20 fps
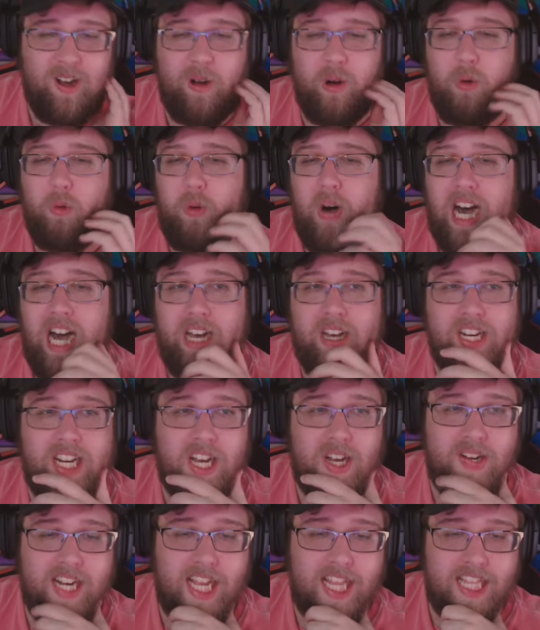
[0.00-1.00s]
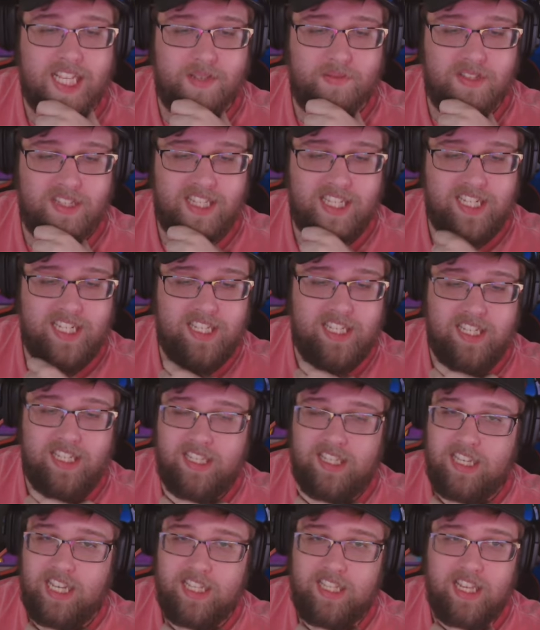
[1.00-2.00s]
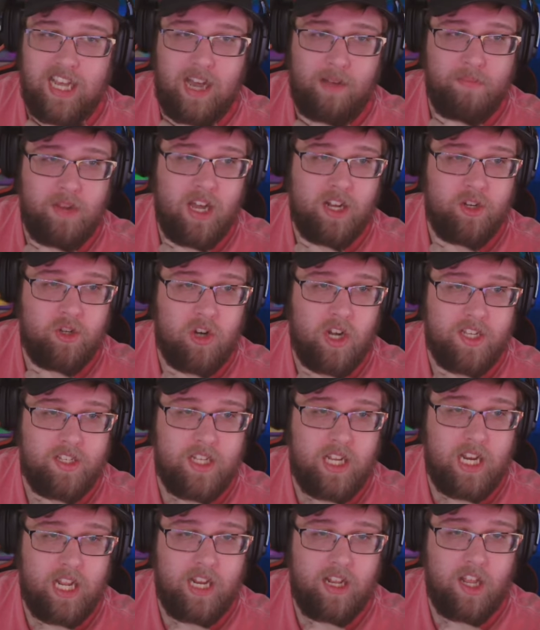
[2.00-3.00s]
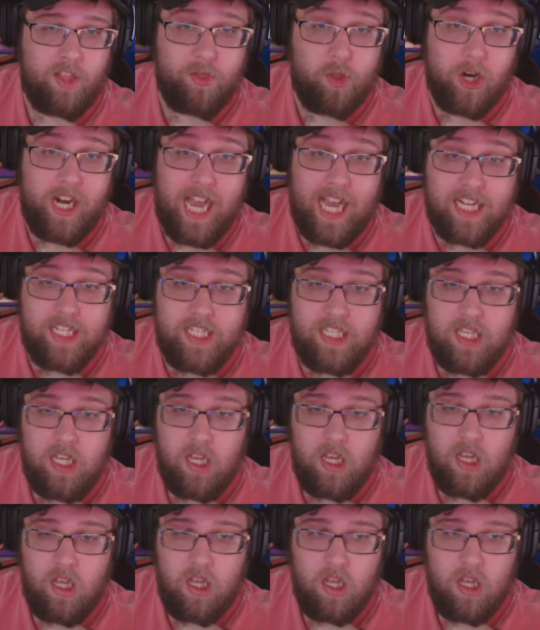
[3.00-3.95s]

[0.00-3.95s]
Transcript: Oh, wild. Okay, this this is. I'm not trusting it. three X.